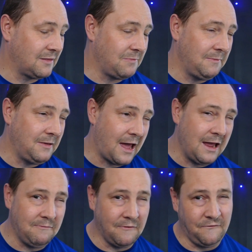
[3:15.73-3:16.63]
Maybe
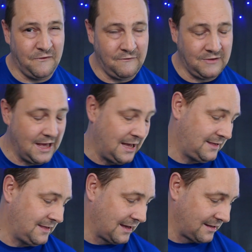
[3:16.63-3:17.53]
aim for fifty-eight
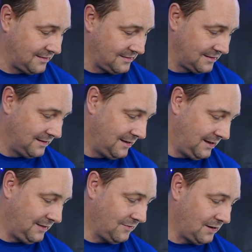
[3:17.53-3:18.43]
seconds
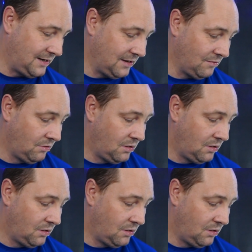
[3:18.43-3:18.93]
is ideal.